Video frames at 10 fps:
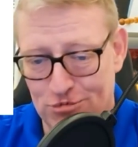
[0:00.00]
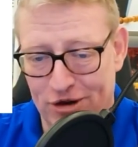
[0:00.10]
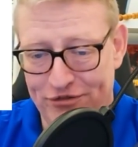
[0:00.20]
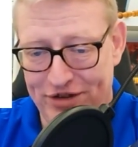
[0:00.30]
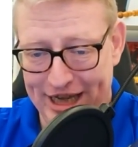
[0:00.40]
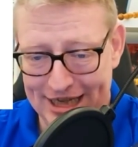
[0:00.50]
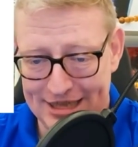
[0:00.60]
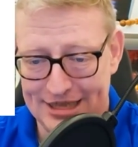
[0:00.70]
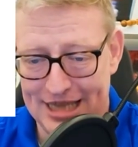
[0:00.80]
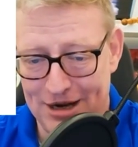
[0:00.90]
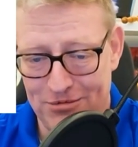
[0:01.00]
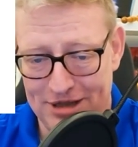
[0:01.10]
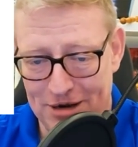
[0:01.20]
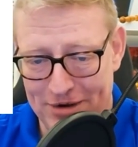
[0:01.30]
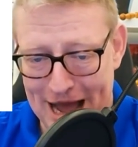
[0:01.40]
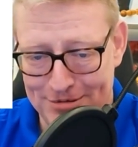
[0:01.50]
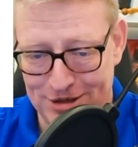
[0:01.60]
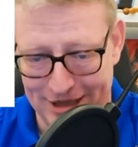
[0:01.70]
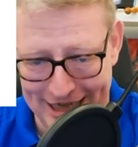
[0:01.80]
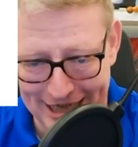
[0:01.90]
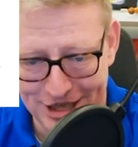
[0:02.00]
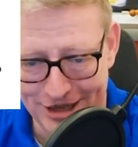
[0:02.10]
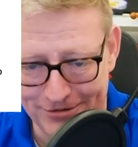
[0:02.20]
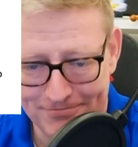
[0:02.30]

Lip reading: more fees than we absolutely need to.